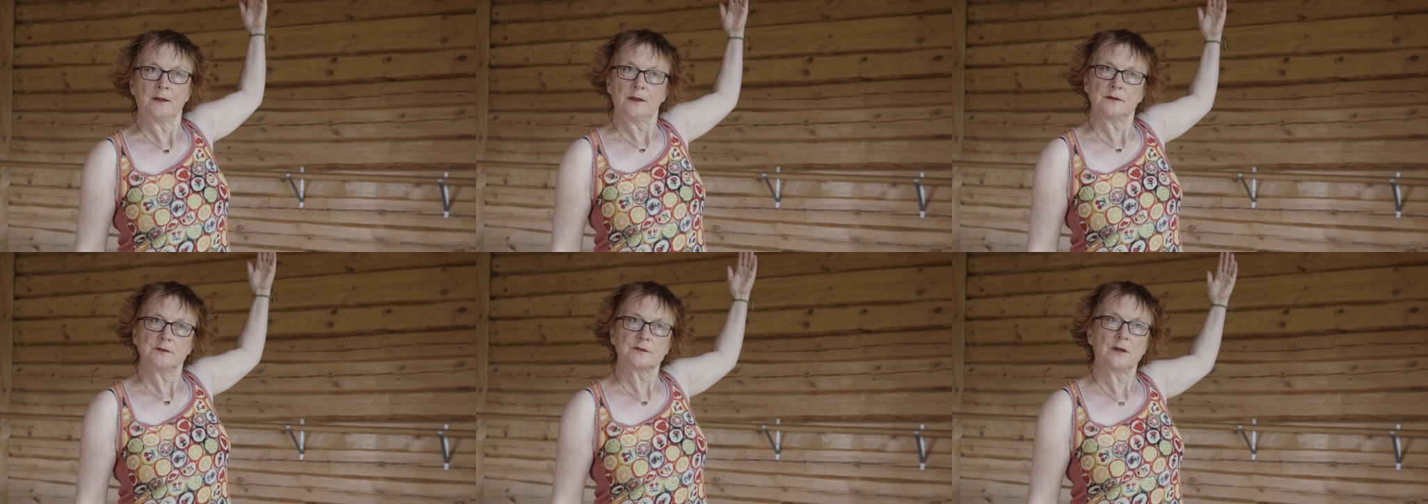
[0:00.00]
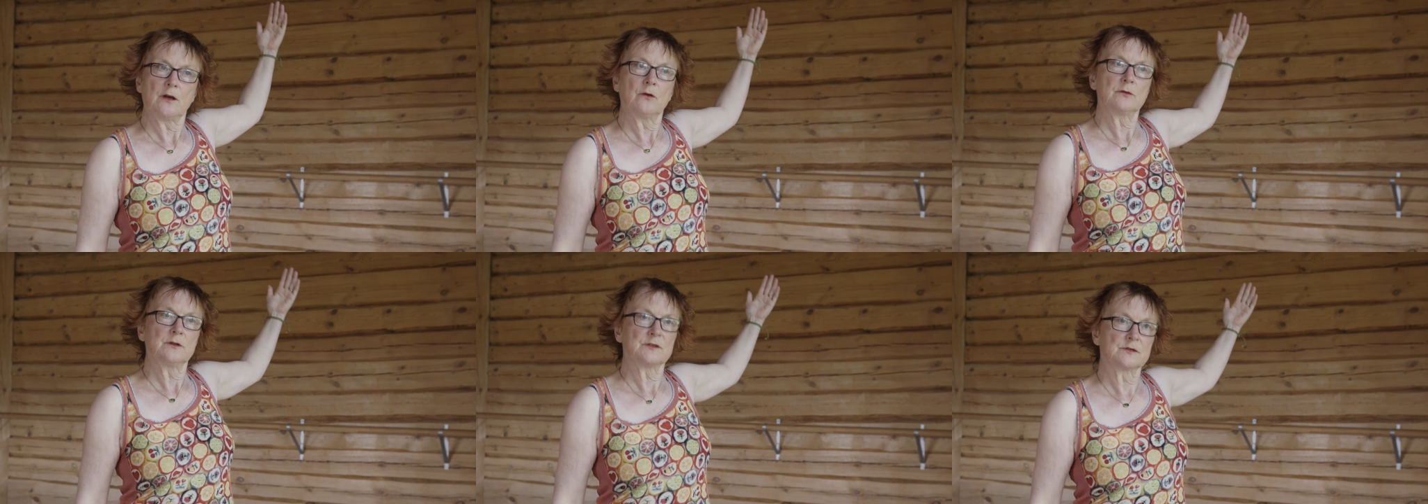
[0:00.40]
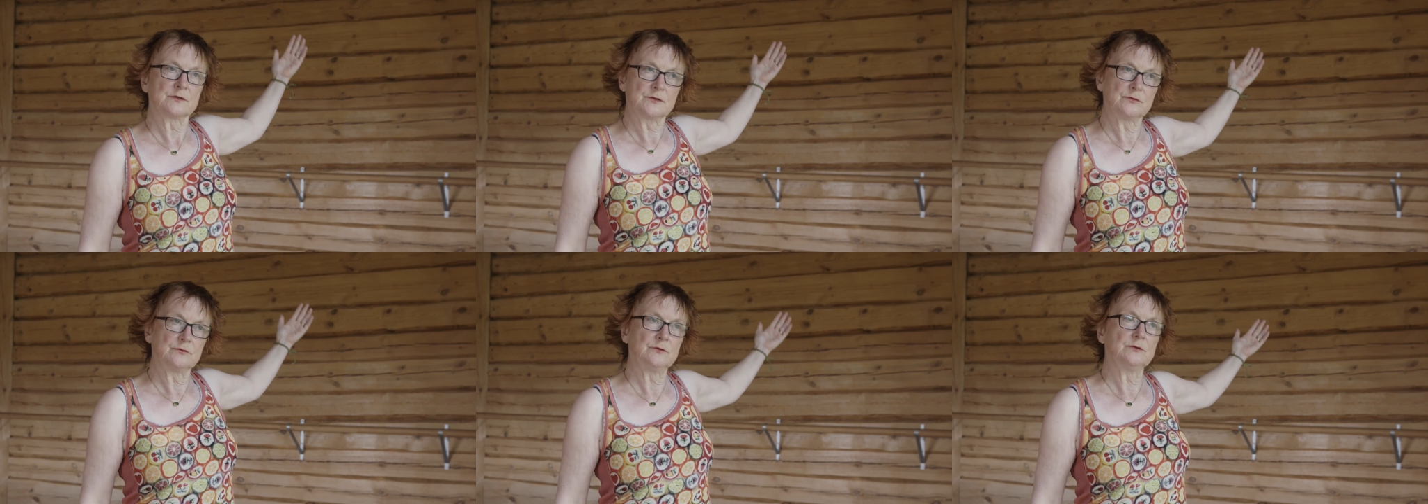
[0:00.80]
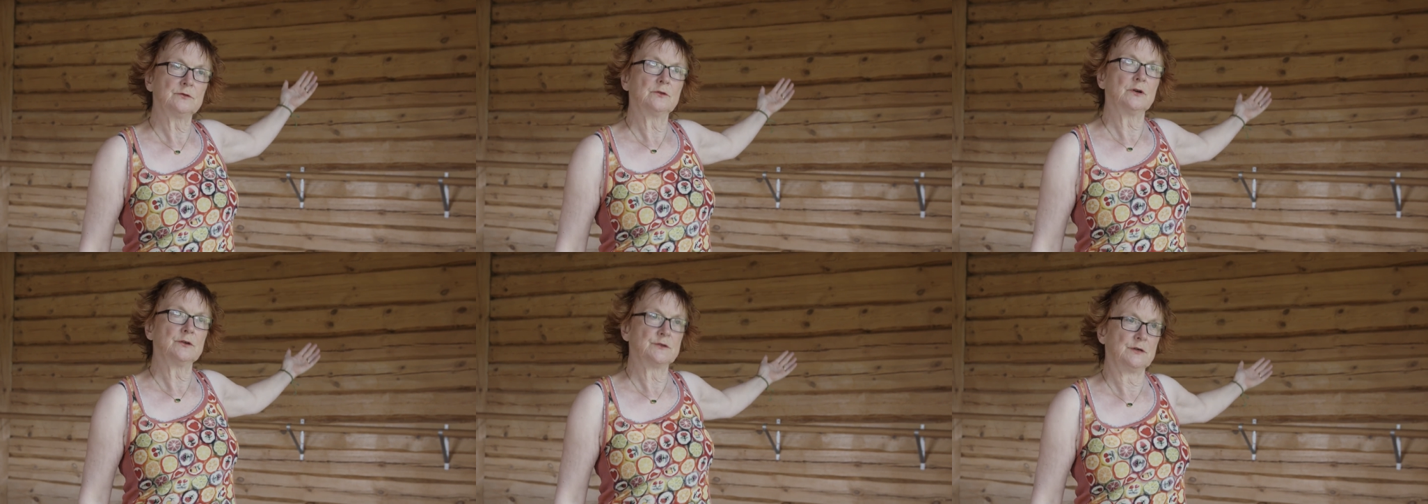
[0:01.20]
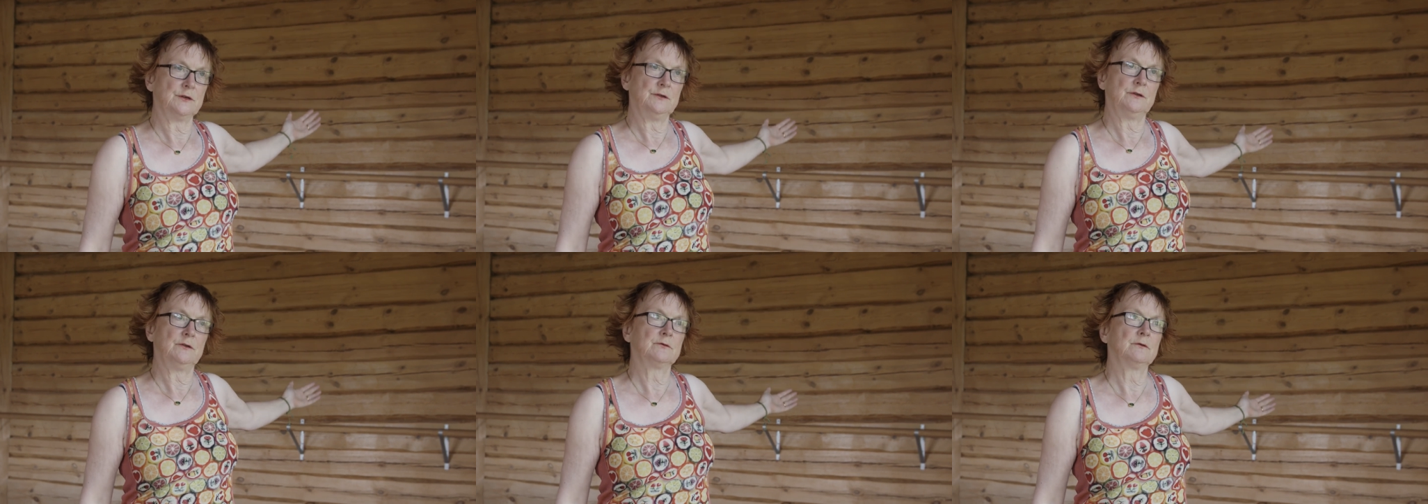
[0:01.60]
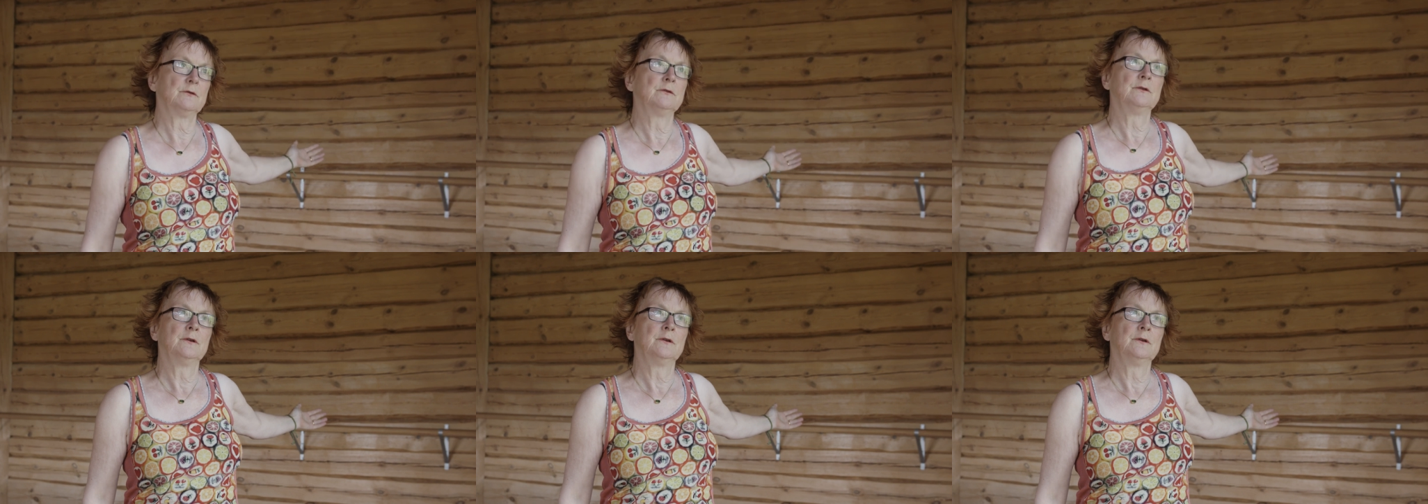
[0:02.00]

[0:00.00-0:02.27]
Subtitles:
And so this you continue.